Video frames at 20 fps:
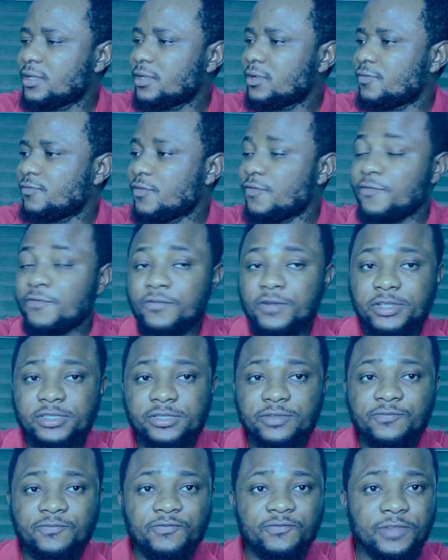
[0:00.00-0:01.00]

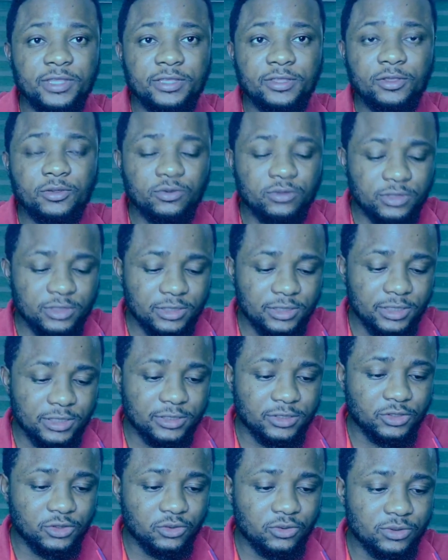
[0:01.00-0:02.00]
refreshing video. It
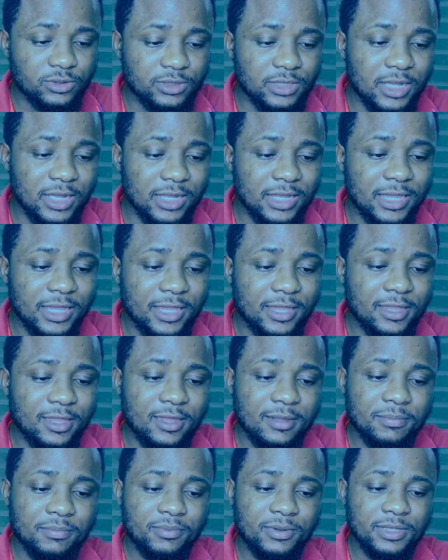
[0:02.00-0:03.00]
shows our
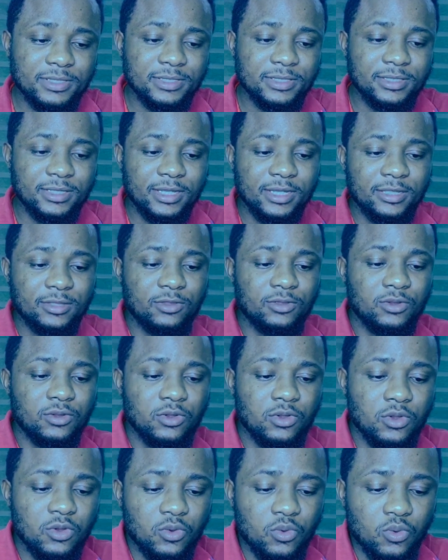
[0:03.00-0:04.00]
Kenya president
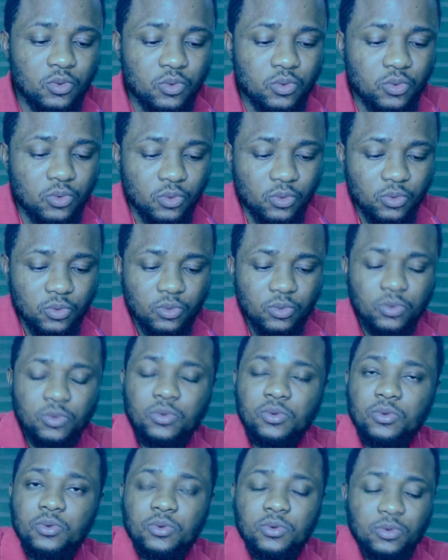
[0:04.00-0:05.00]
Uhuru
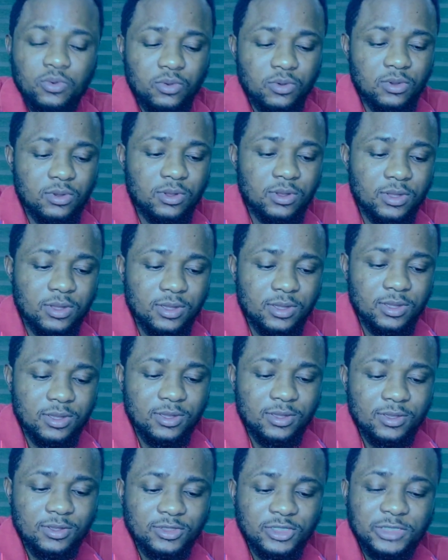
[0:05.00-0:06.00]

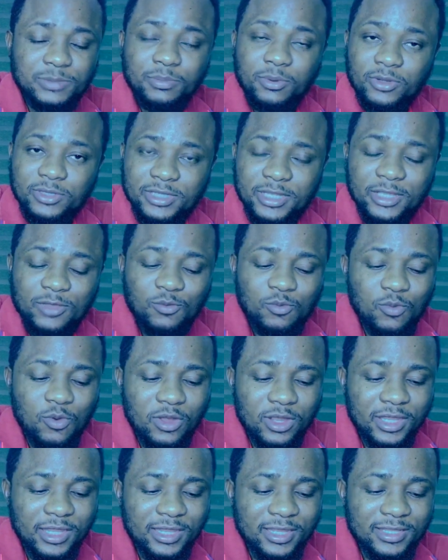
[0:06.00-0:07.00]
spotted
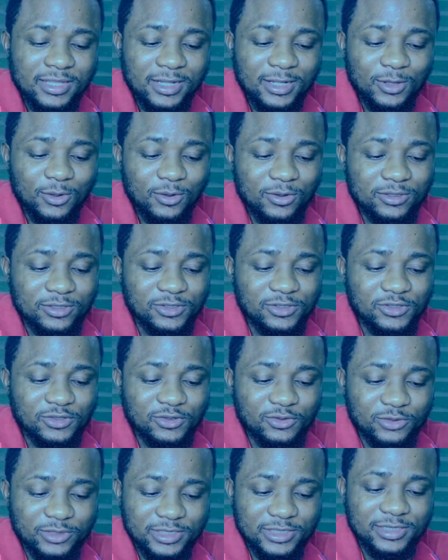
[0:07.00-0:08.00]
walking along the
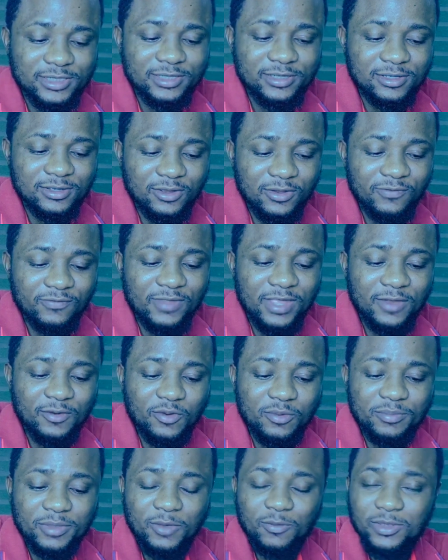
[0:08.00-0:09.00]
street of
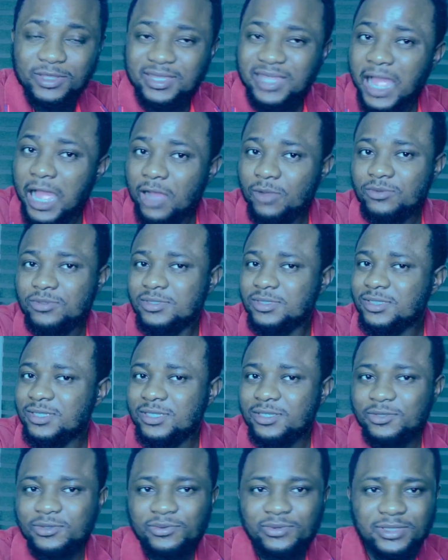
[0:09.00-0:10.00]
Nairobi without
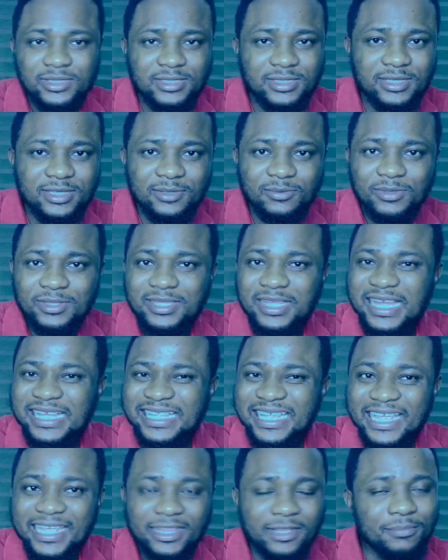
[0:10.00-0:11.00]
security, without
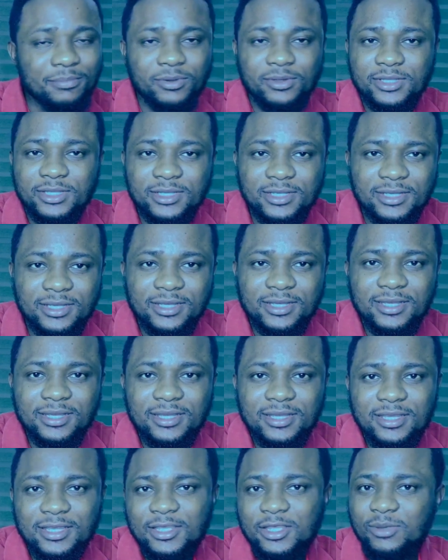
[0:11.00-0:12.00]
anybody.
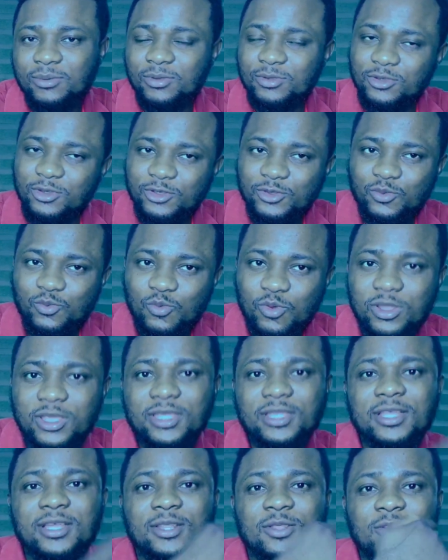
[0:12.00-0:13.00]
He was just
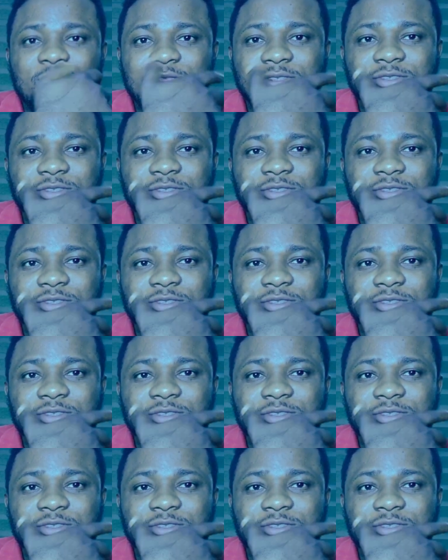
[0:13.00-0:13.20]
walking along the